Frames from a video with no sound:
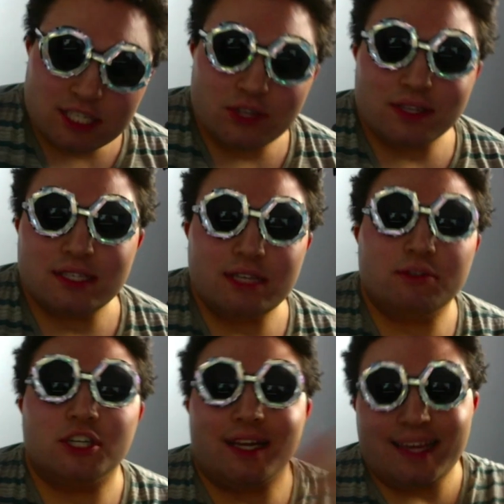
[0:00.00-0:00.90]
so you can see what
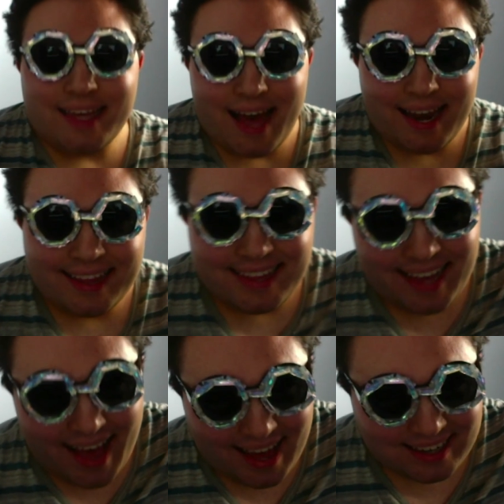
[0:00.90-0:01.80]
you're gonna get at the
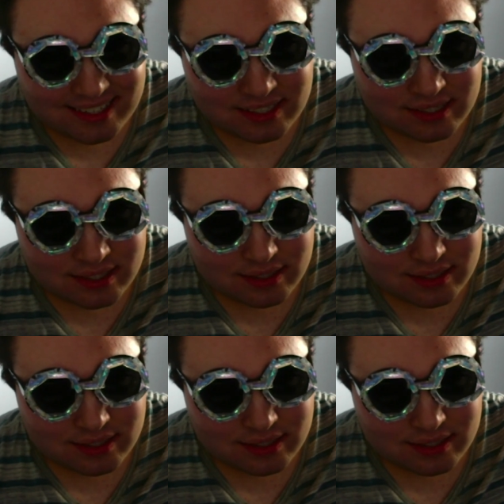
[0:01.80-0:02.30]
end.